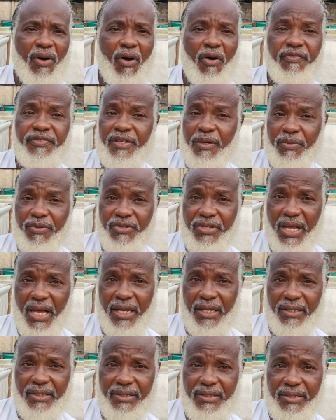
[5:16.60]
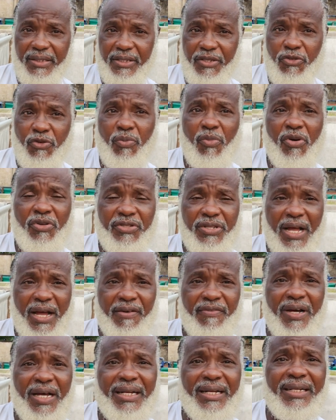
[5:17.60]
of table size. You must
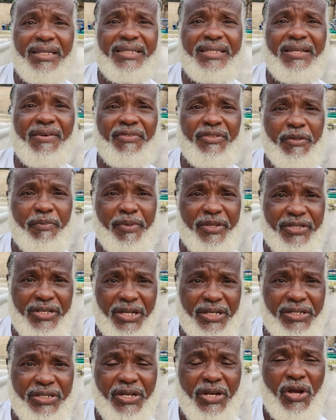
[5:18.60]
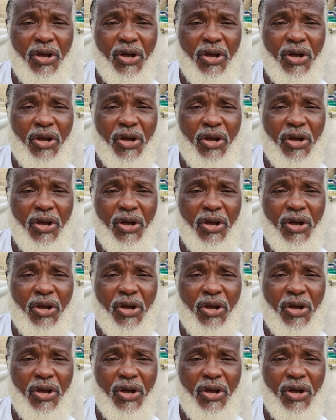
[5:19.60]
have at least 70%